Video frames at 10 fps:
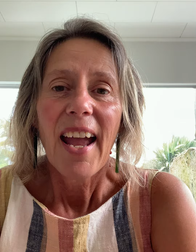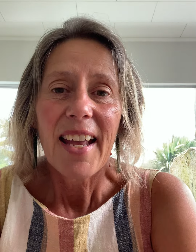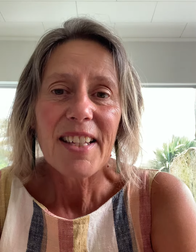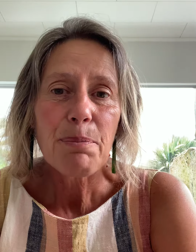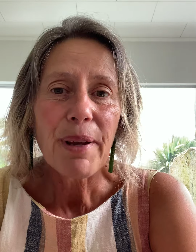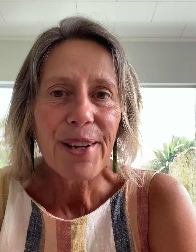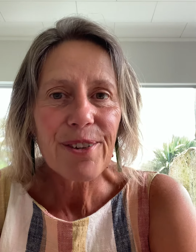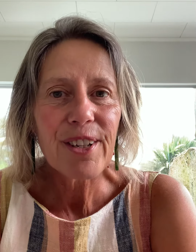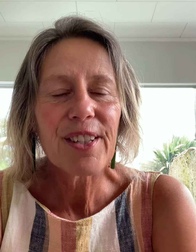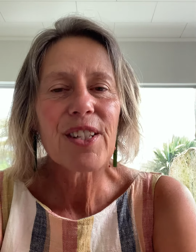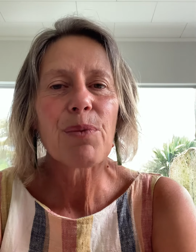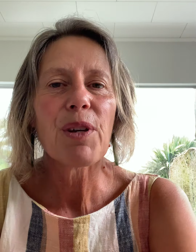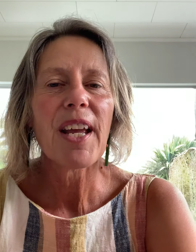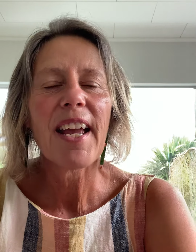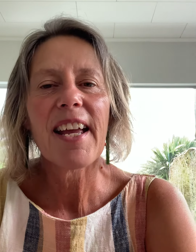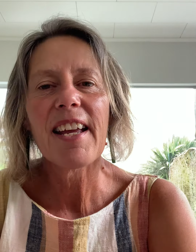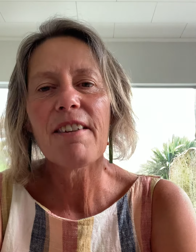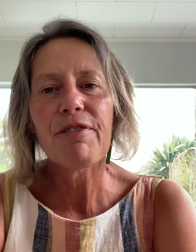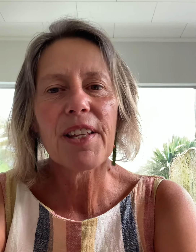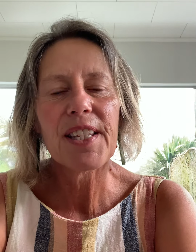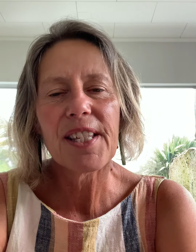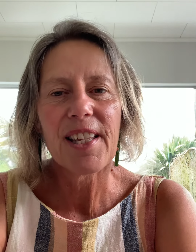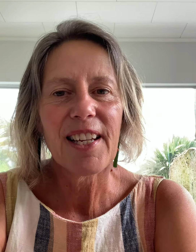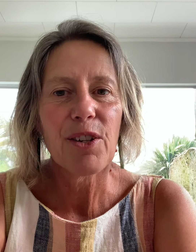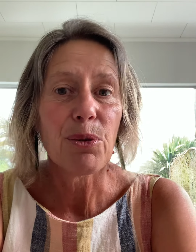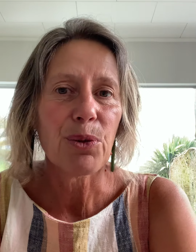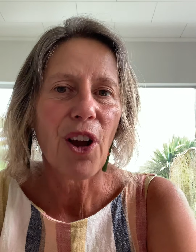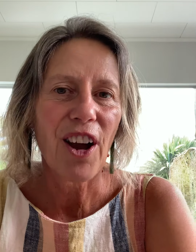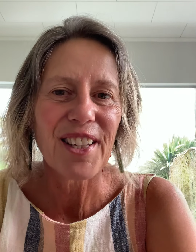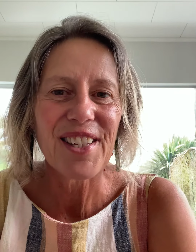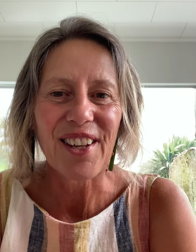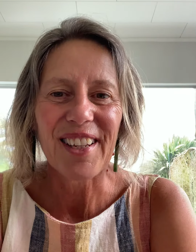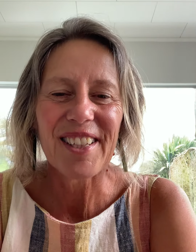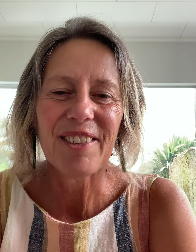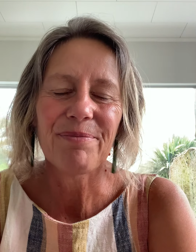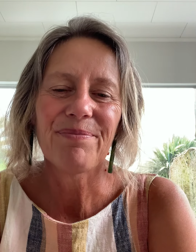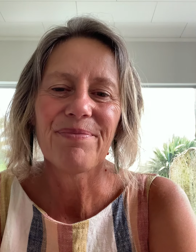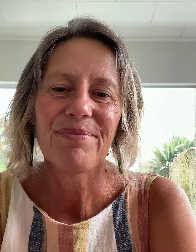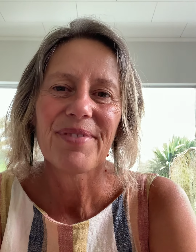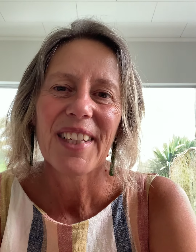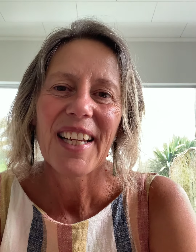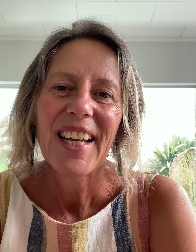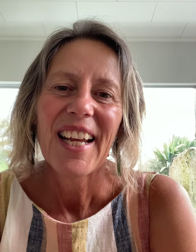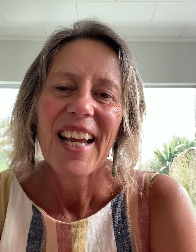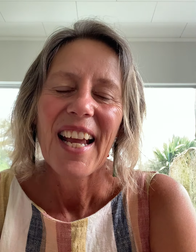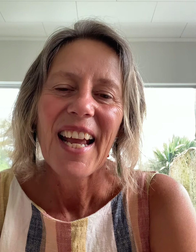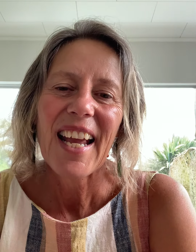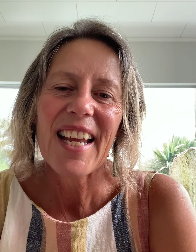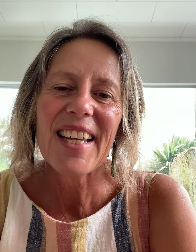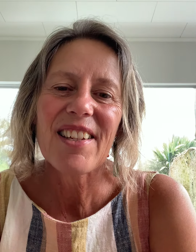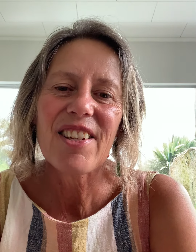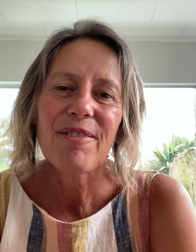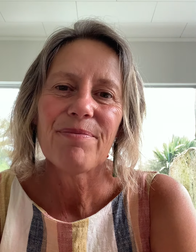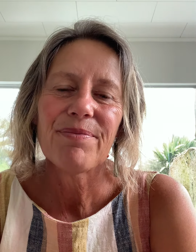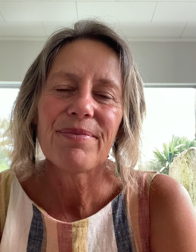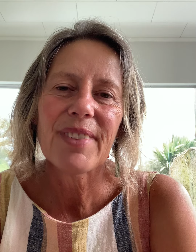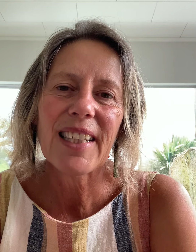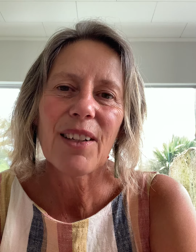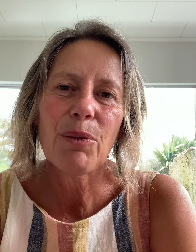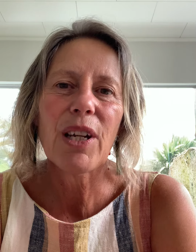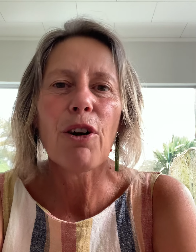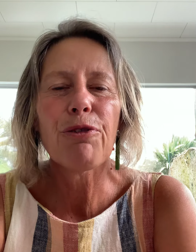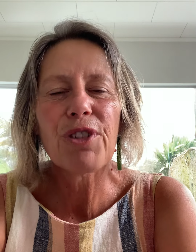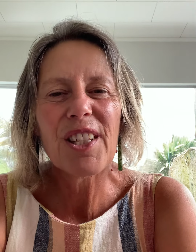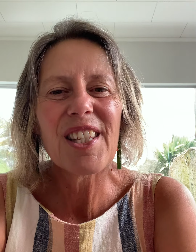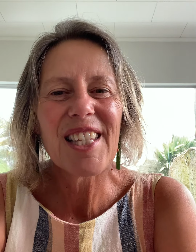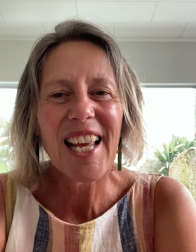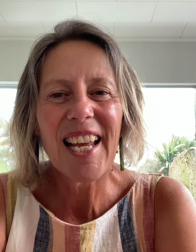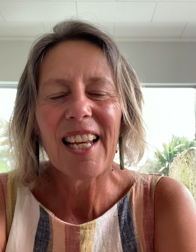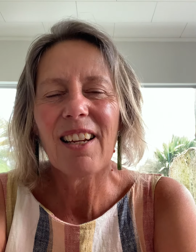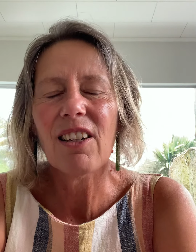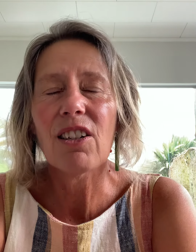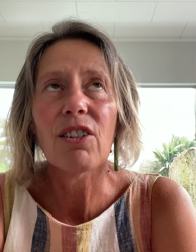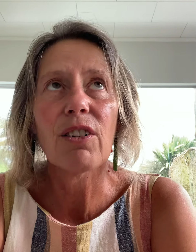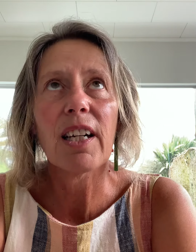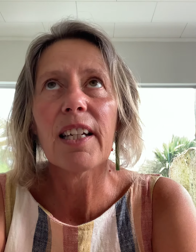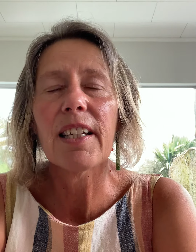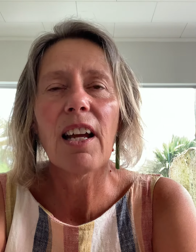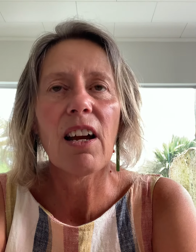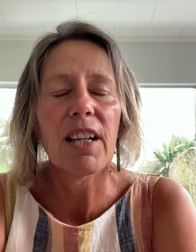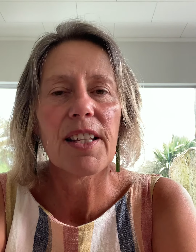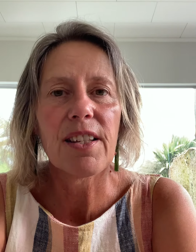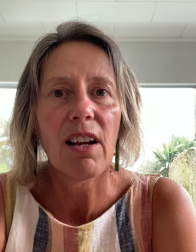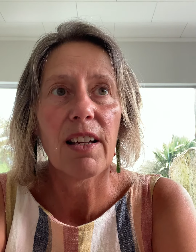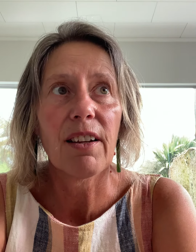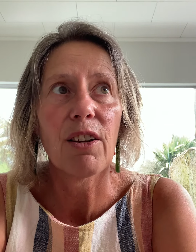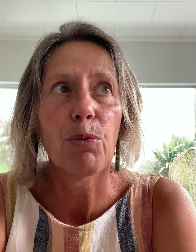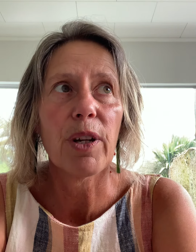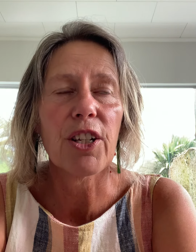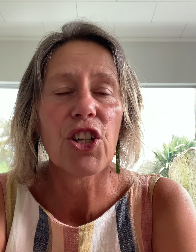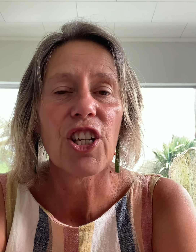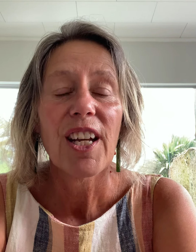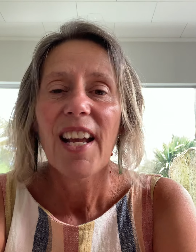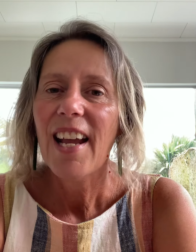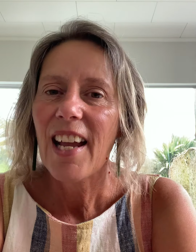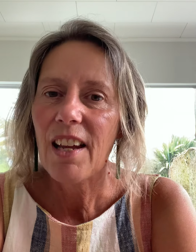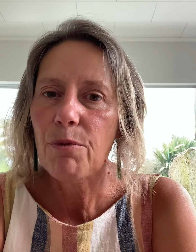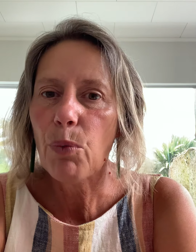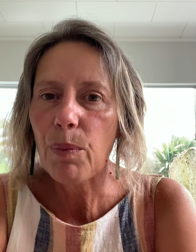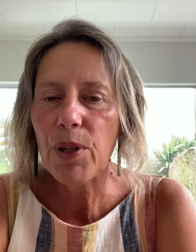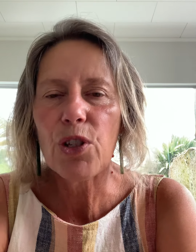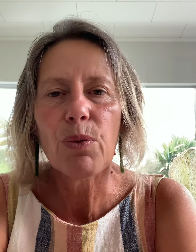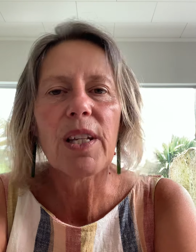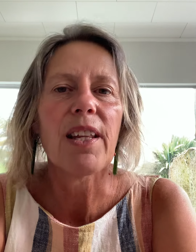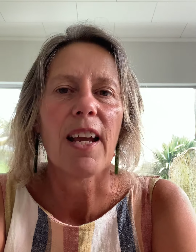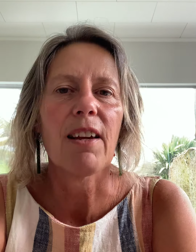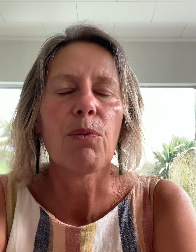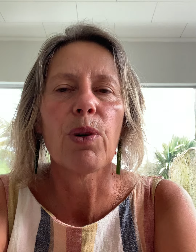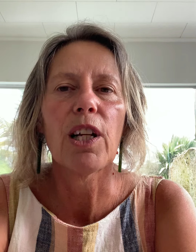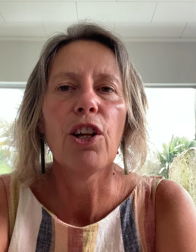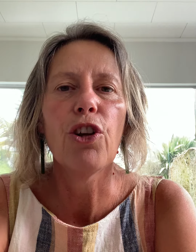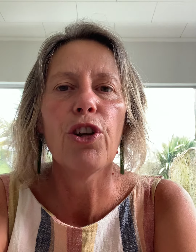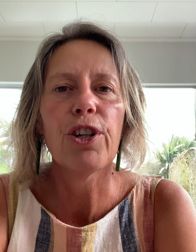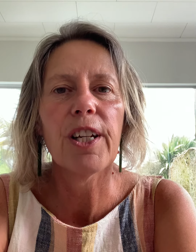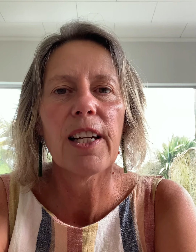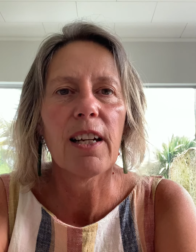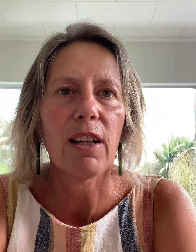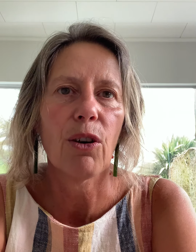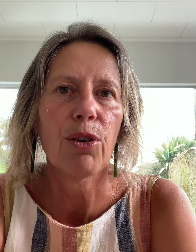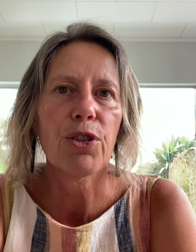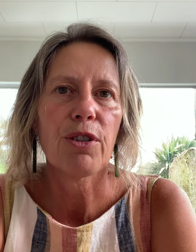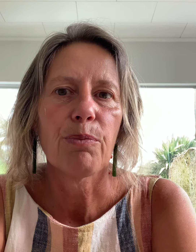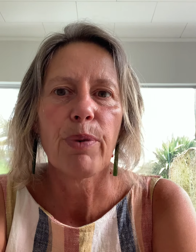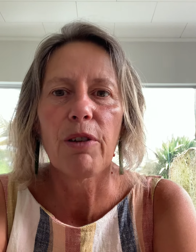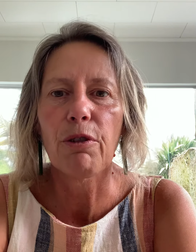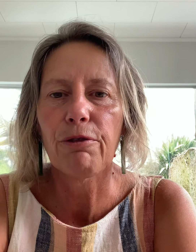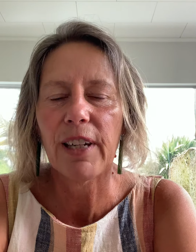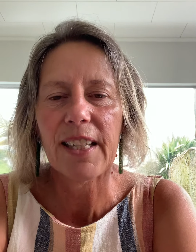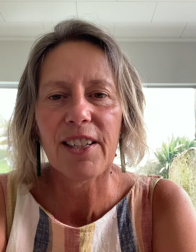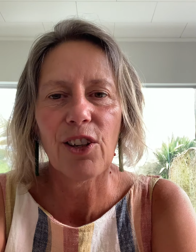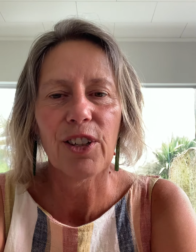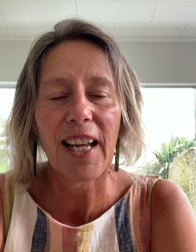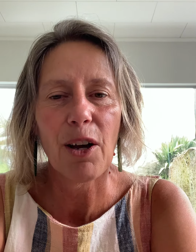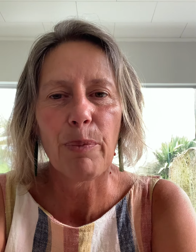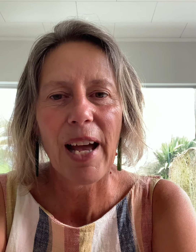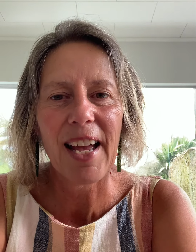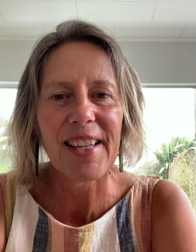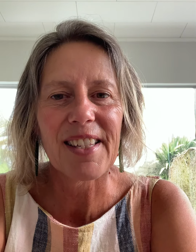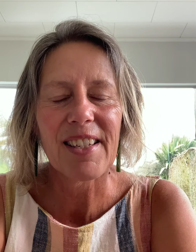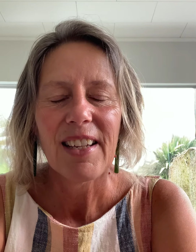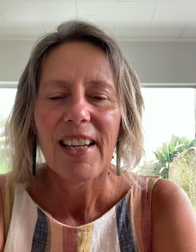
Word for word: As parents, we have this thing called hindsight. And we often say, oh, in hindsight, I wish. And when we're doing that, we're learning a lot by reflecting on our past.